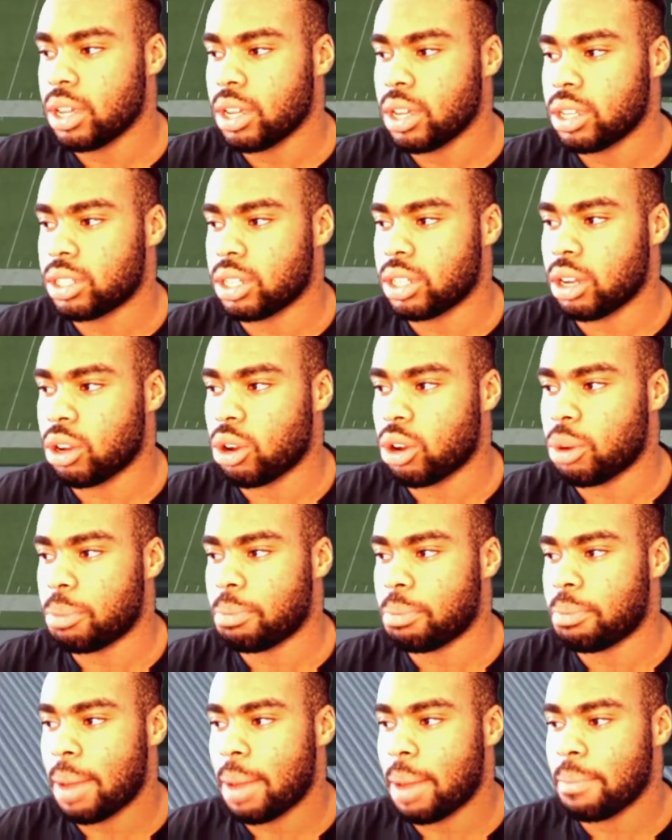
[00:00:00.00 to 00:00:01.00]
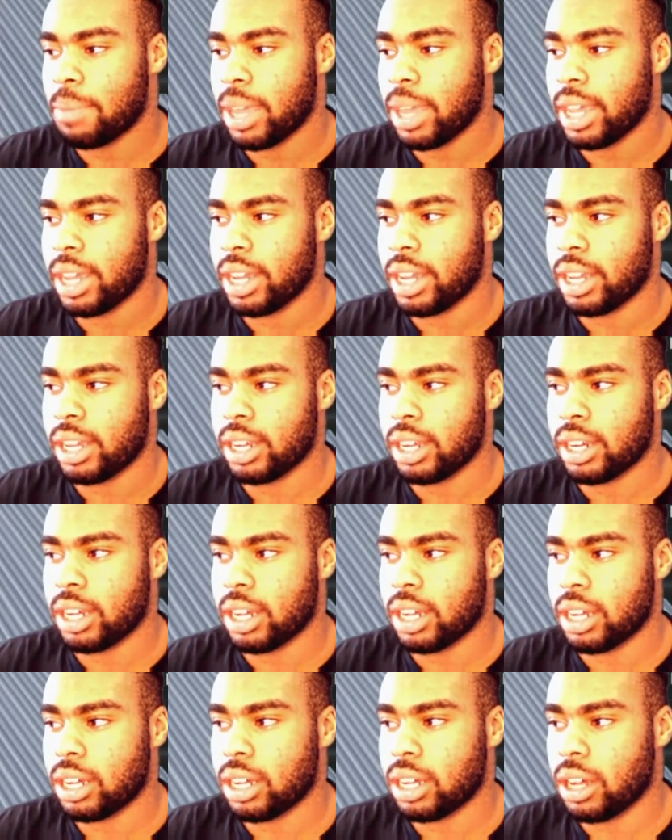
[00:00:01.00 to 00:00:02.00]
So my main
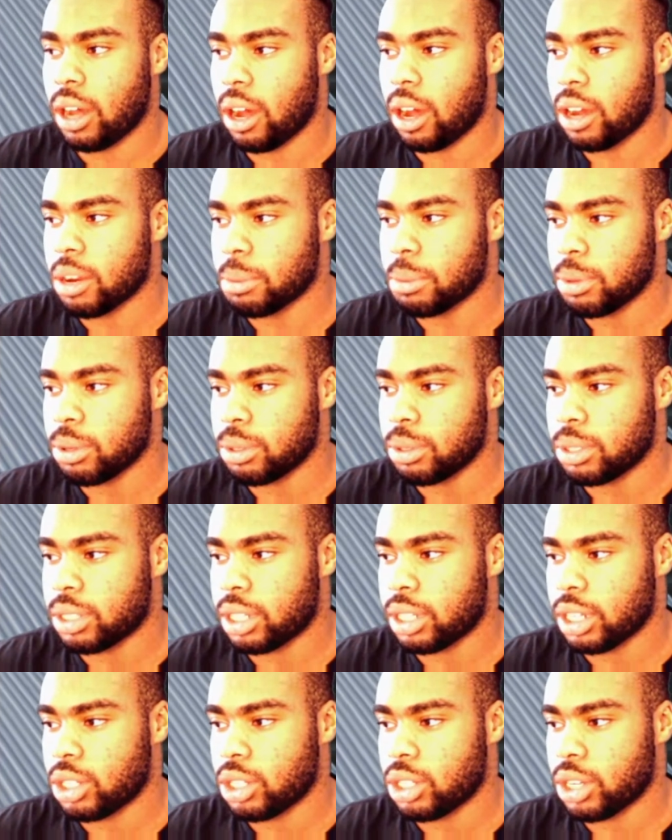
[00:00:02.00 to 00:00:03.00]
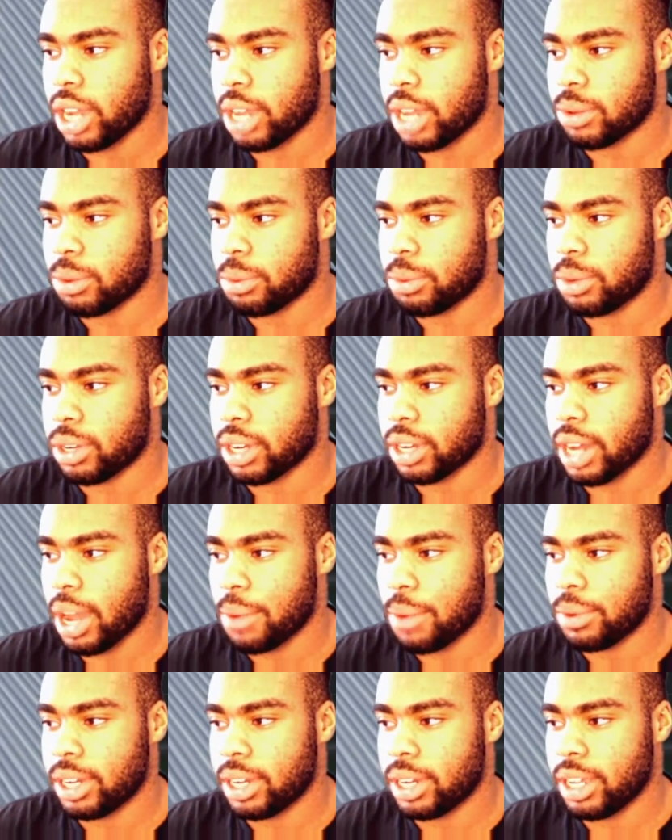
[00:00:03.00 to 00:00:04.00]
audibles that you guys will want, I
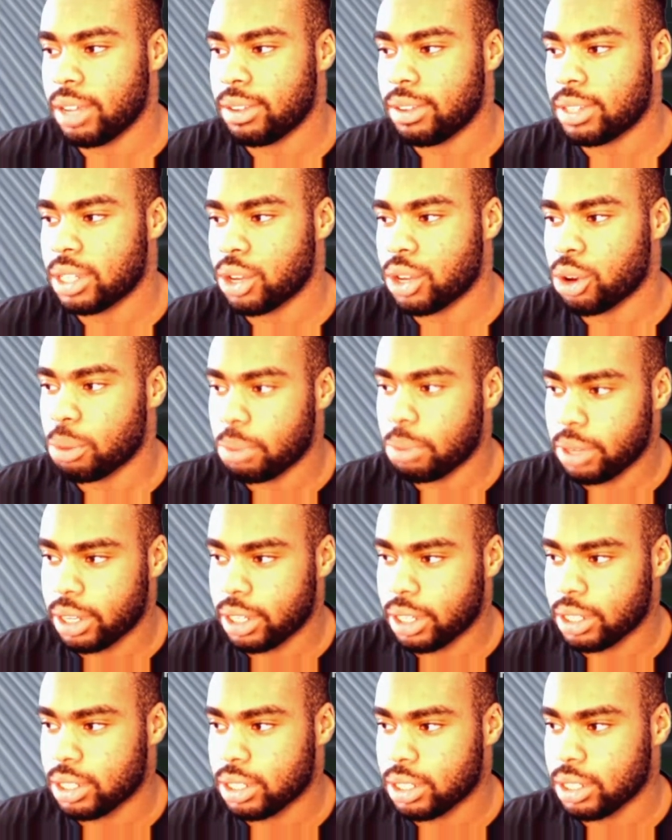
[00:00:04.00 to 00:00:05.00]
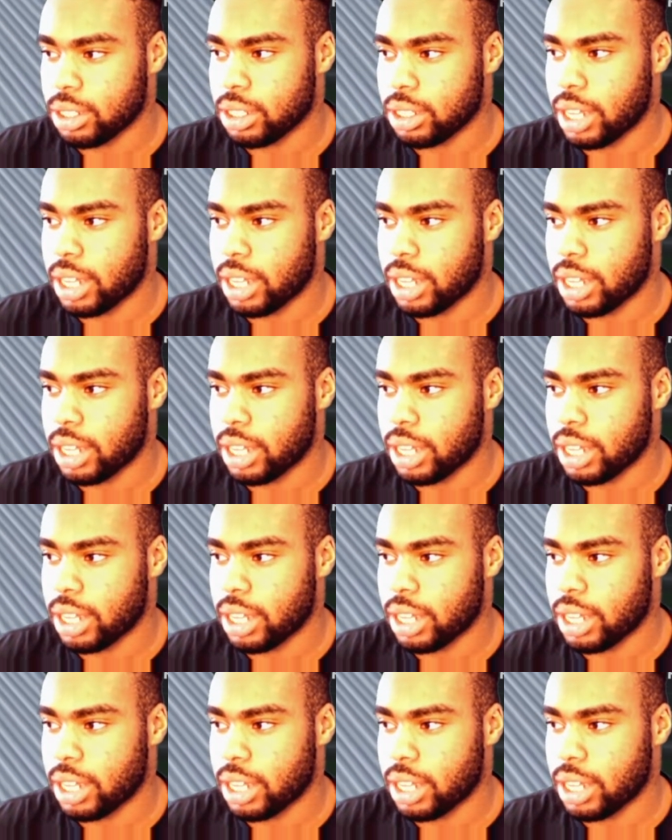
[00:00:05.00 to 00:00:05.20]
will need zero blitz.